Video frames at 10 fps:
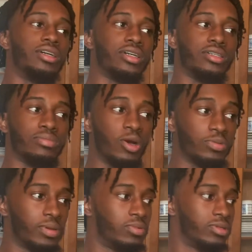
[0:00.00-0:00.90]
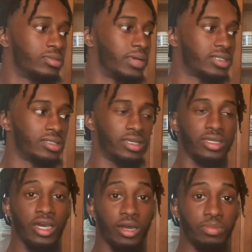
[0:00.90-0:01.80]
Because most people, especially
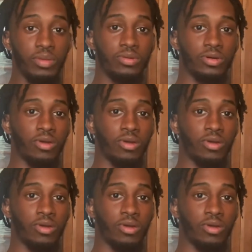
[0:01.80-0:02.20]
young people